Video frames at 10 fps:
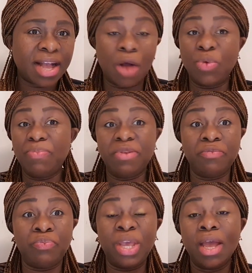Can we
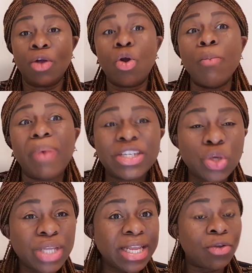be, be
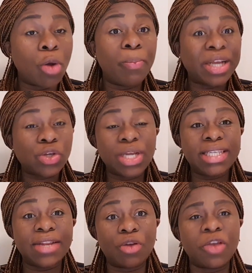compassionate,
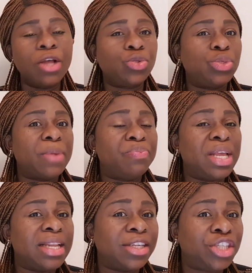compassionate enough to the,
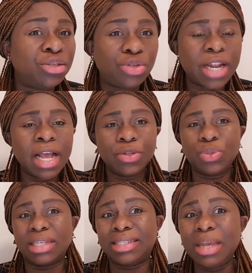the, the, children,
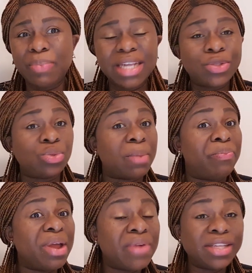to the siblings, to the
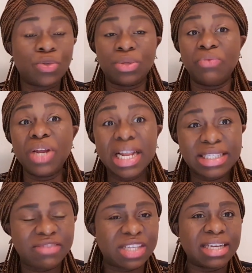parents, to the
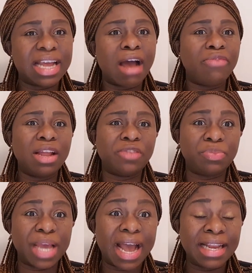relatives that they have
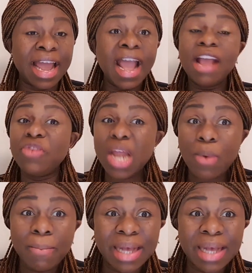left behind? Even our